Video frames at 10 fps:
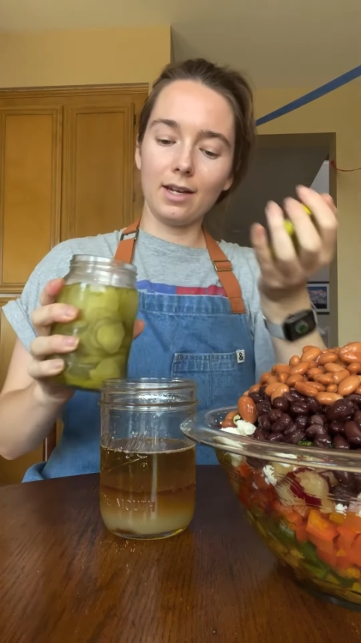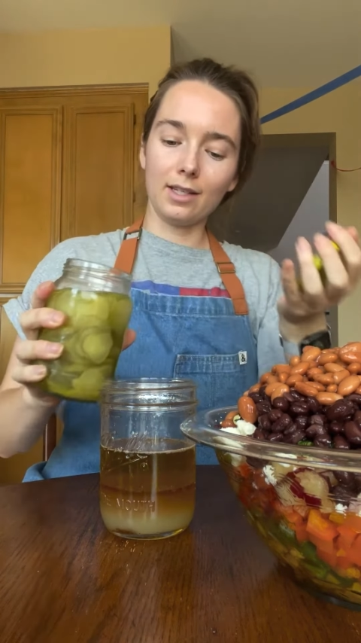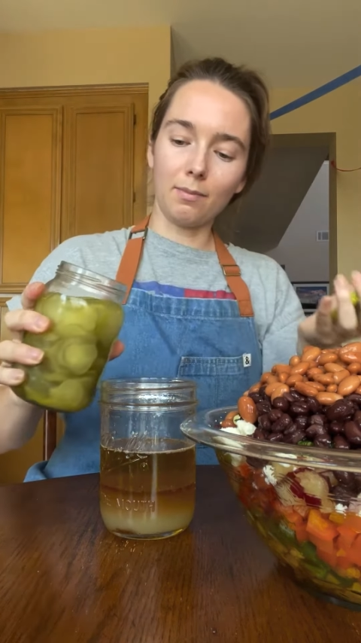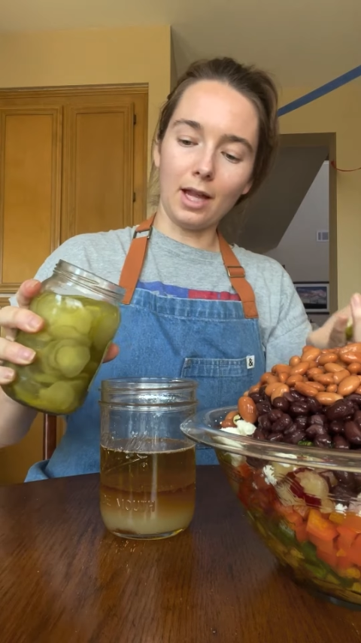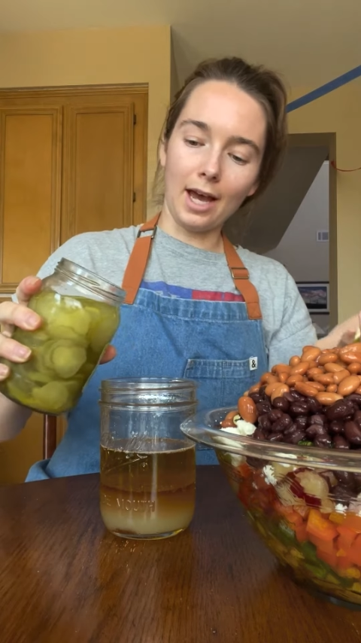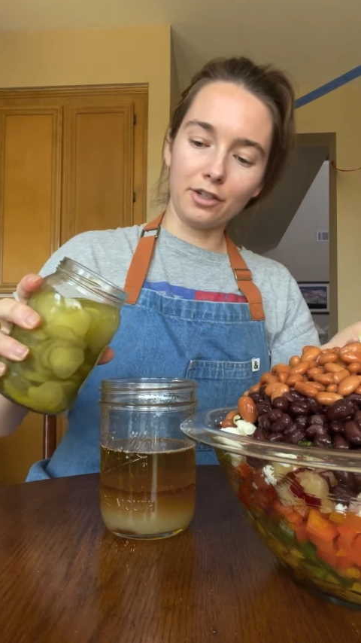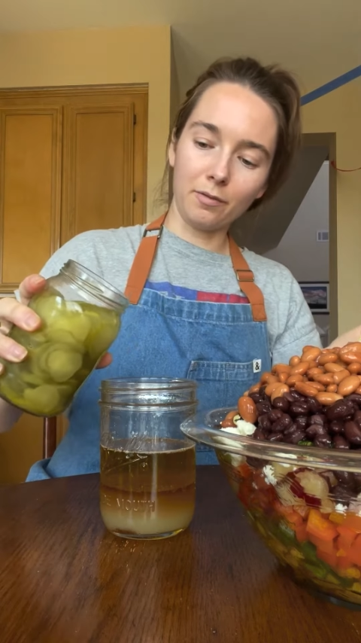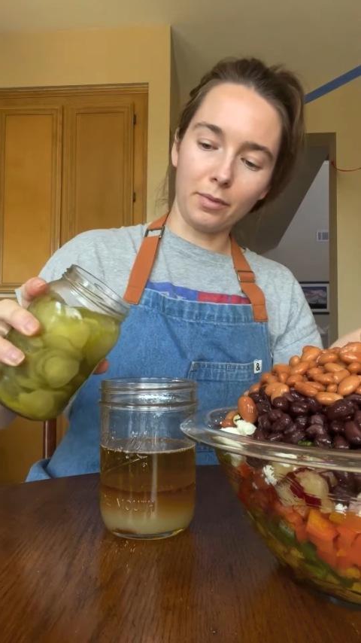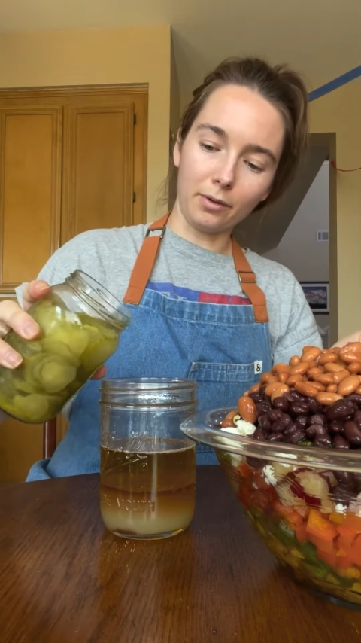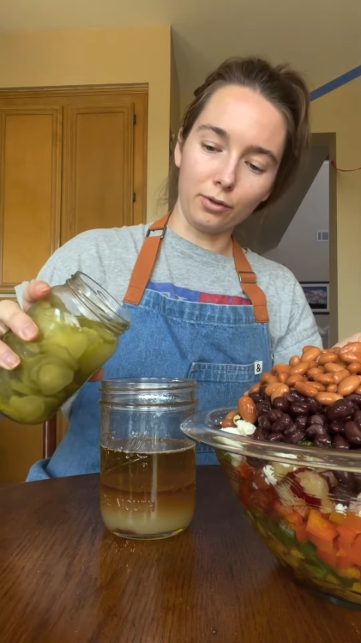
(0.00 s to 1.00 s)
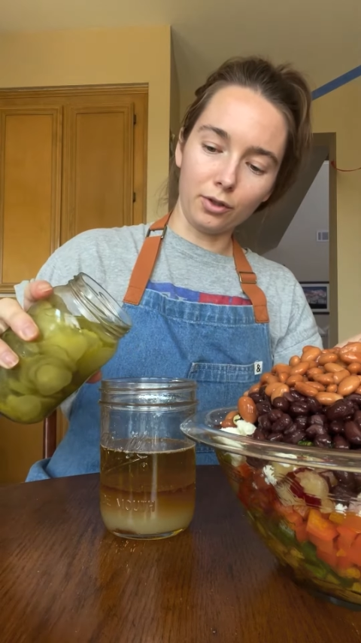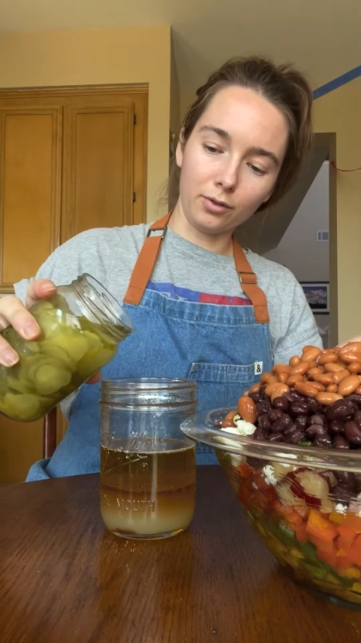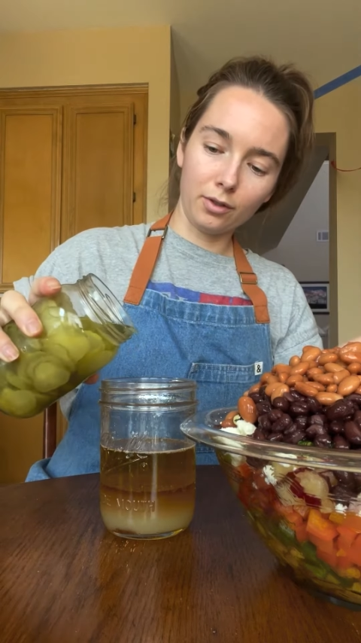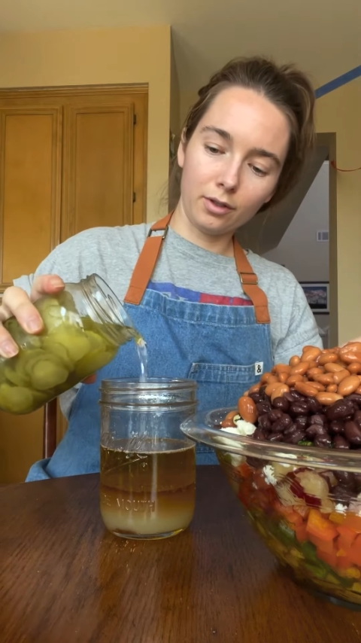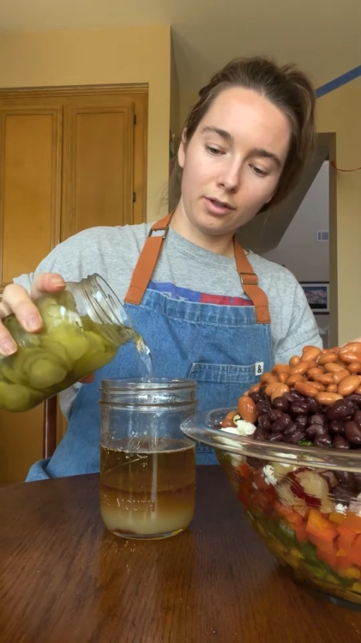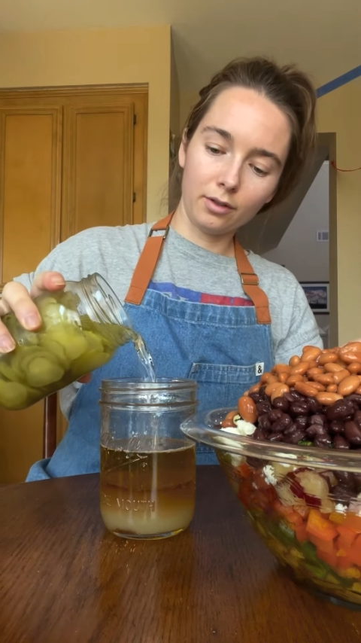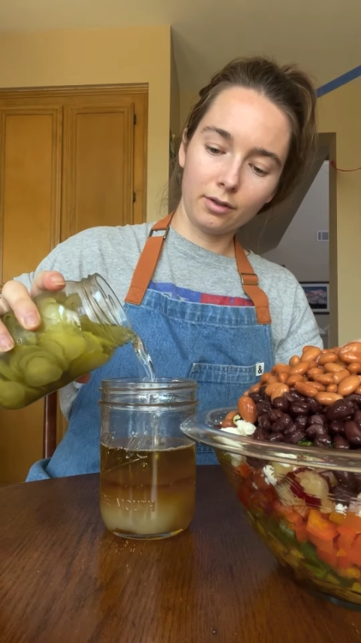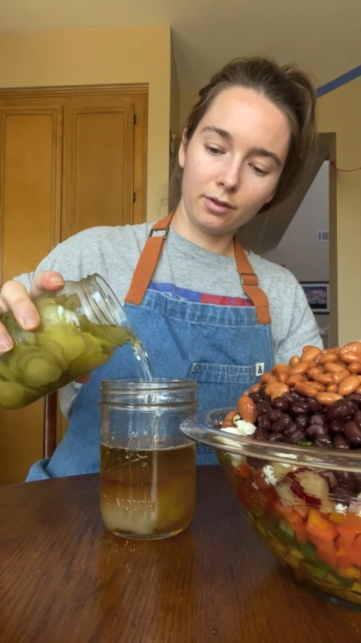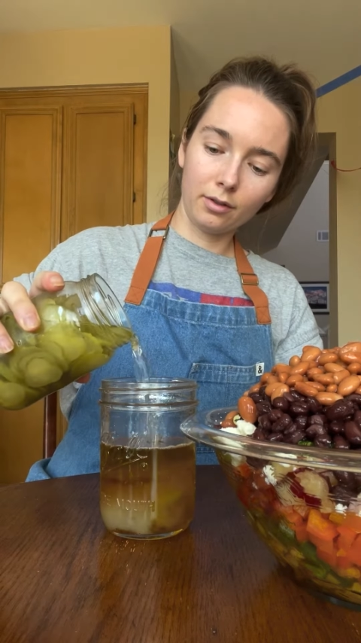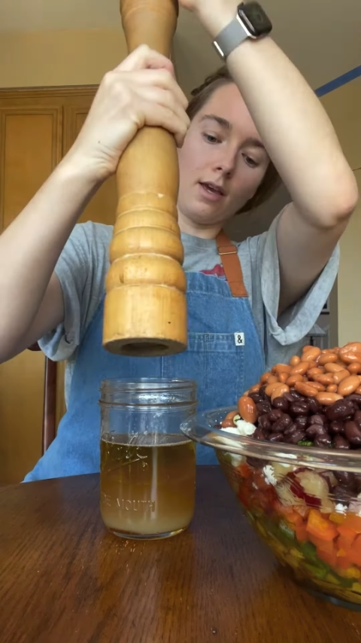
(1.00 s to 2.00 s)
a splash of pickle juice
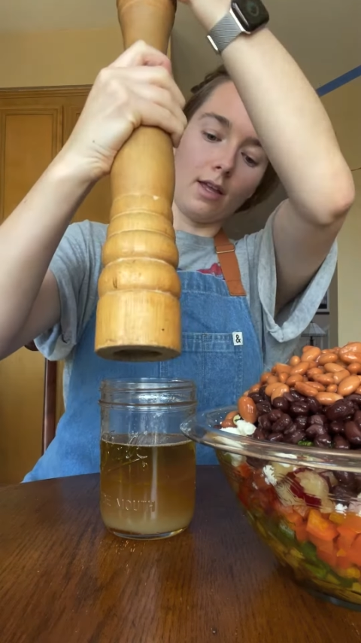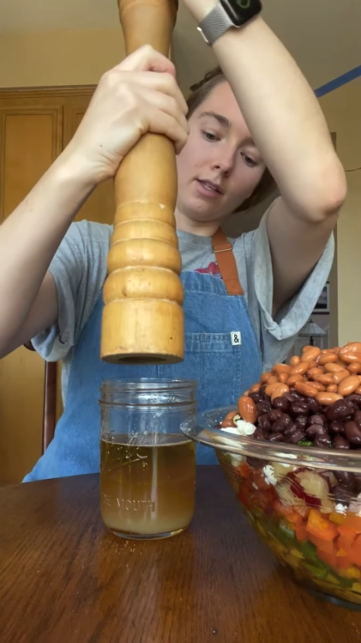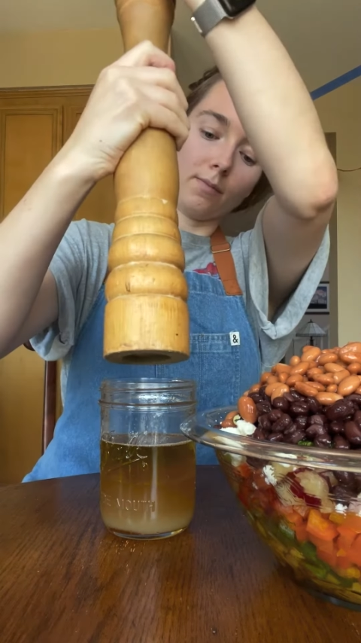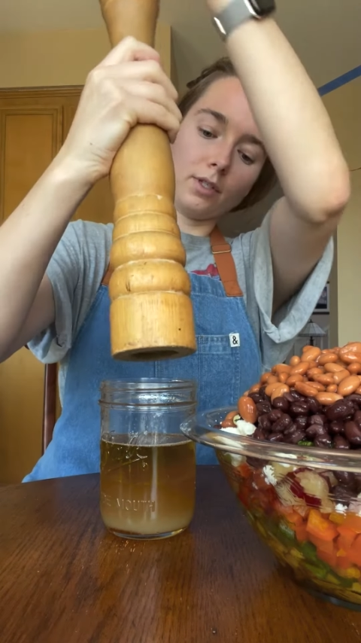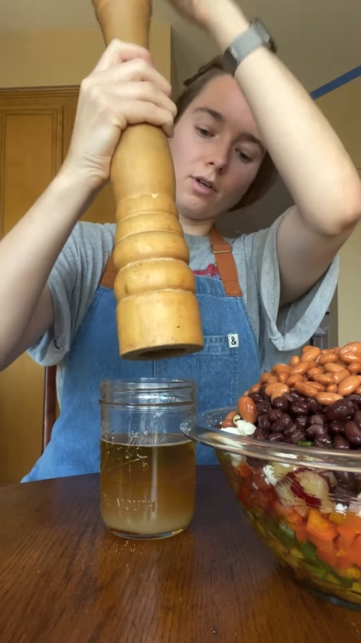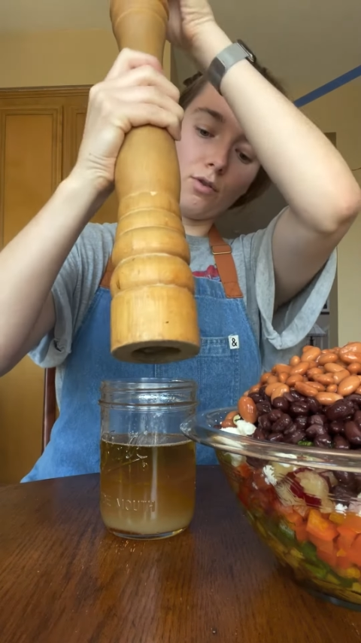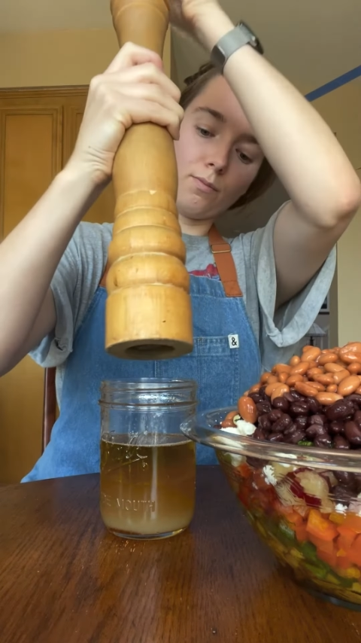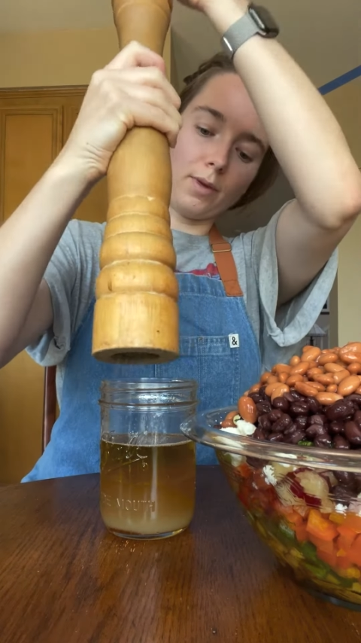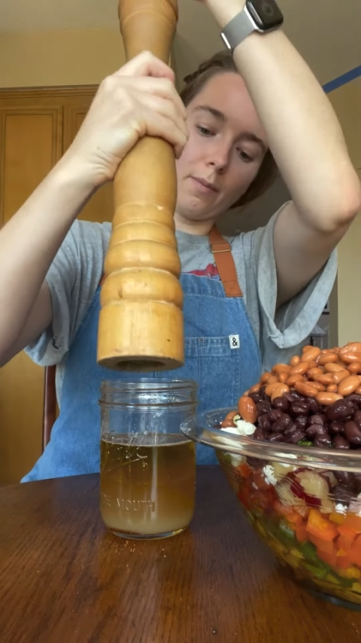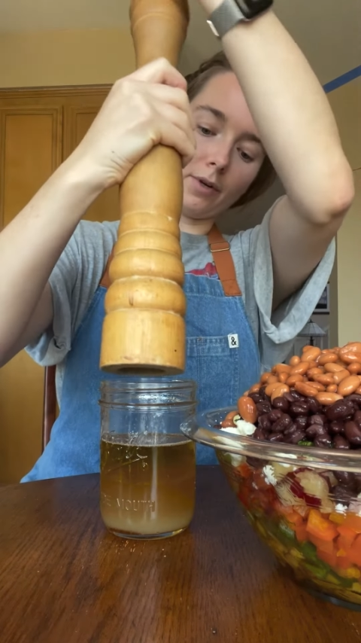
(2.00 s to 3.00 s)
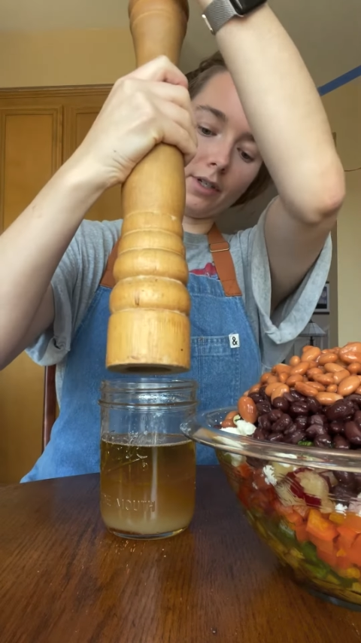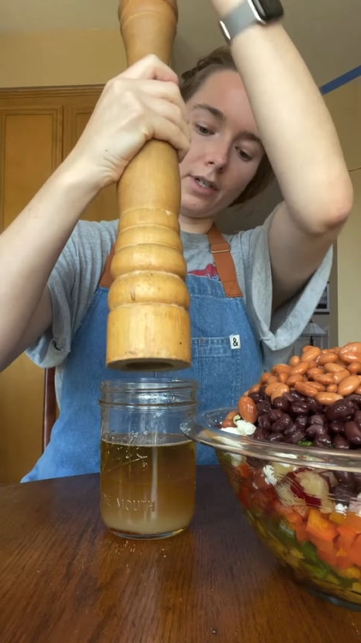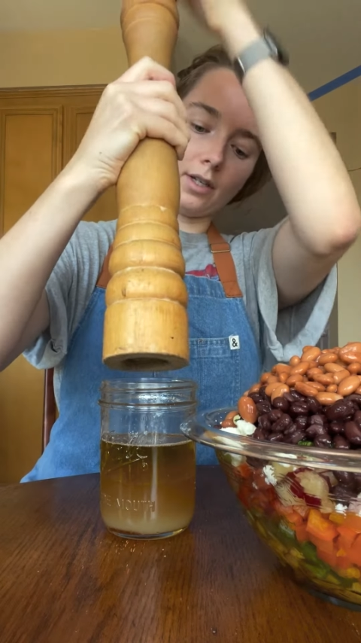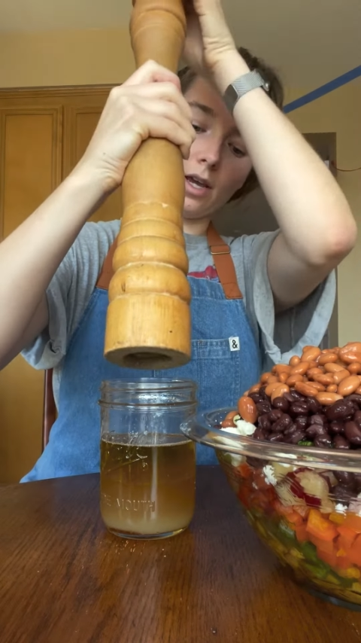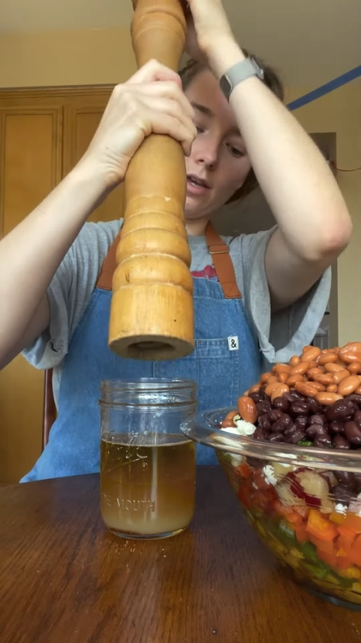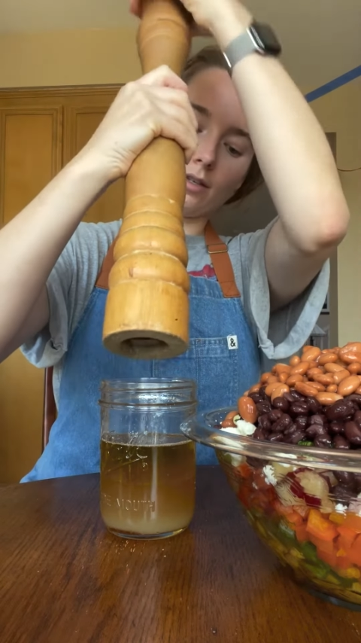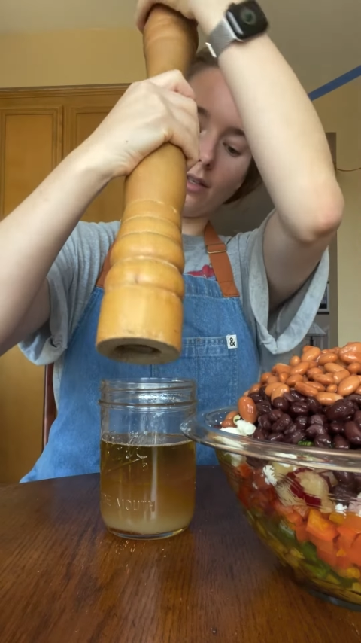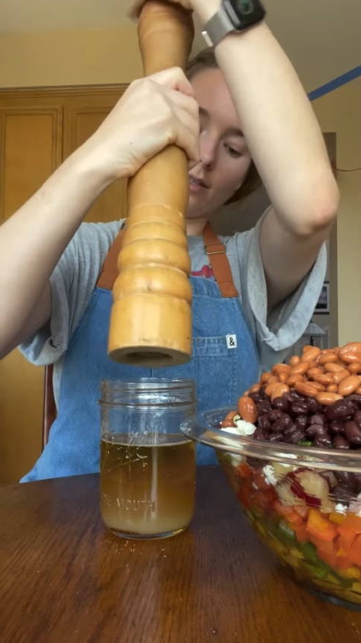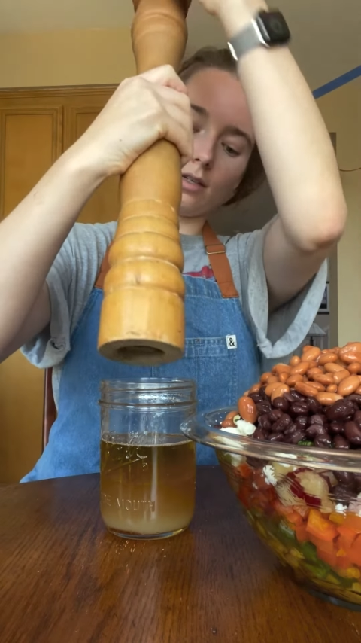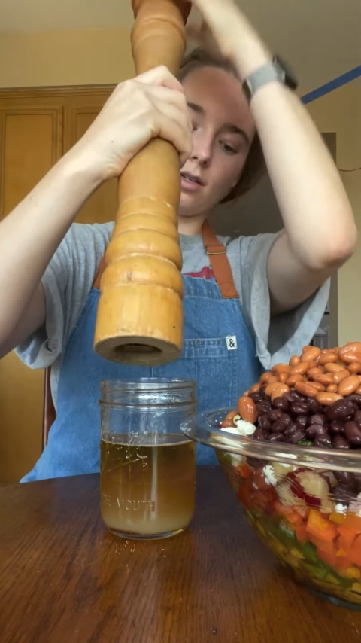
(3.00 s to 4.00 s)
and some salt and pepper to taste.